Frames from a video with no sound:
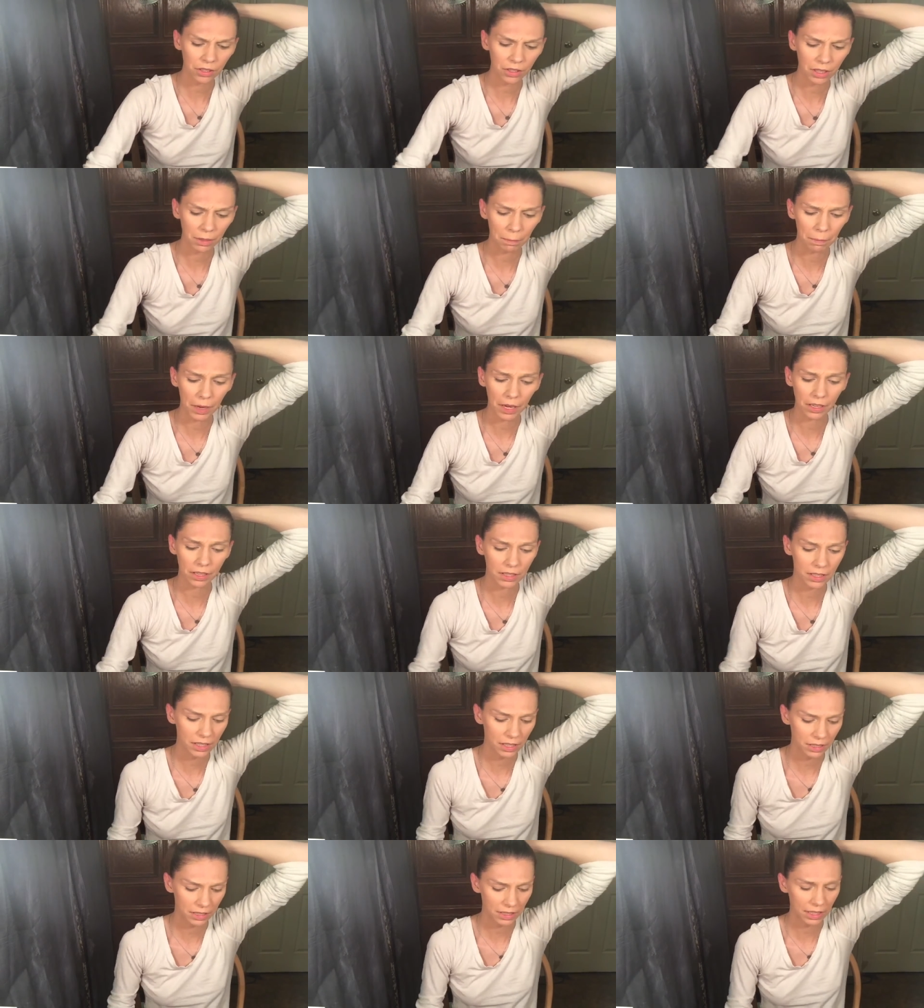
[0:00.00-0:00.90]
do a
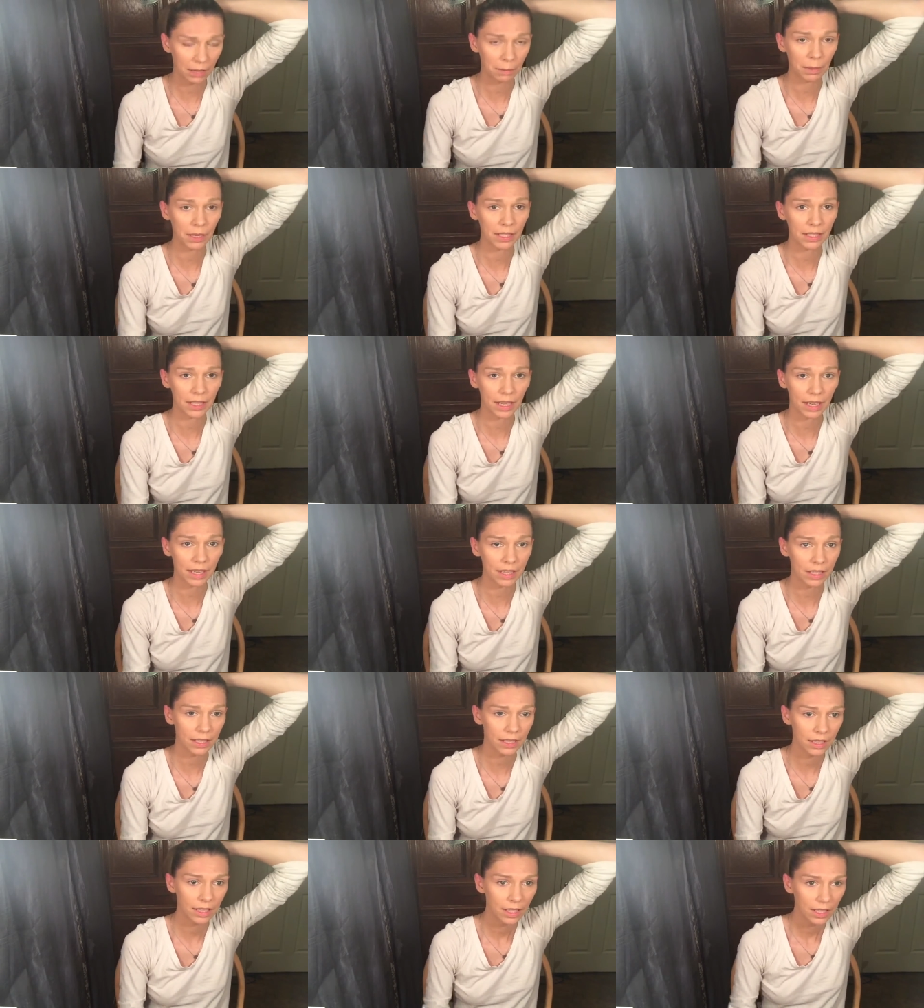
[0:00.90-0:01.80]
comparison side by
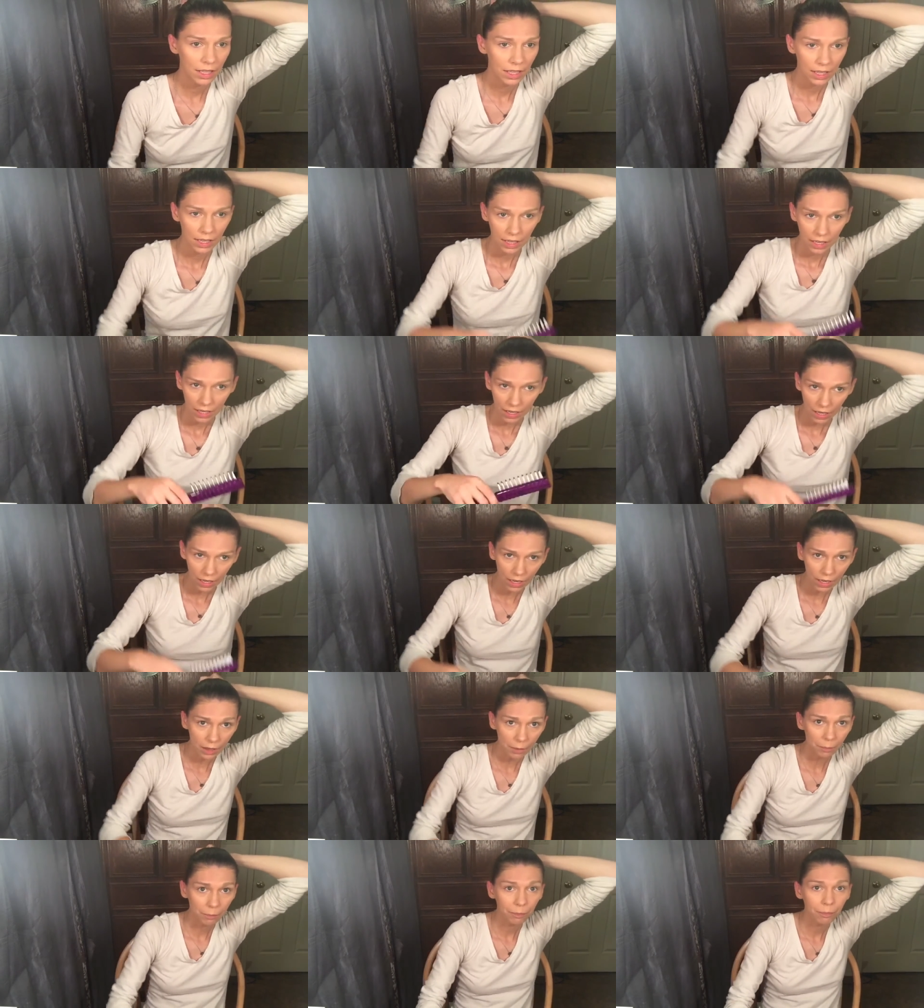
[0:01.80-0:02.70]
side
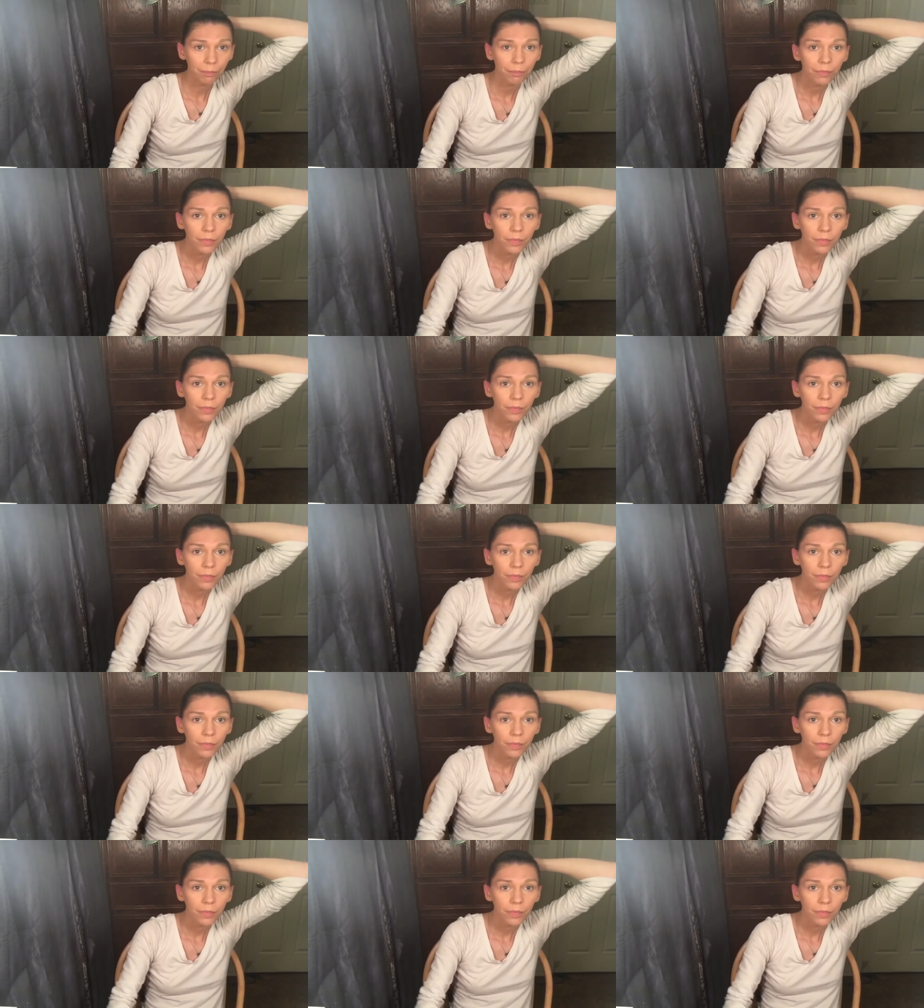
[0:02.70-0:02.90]
um,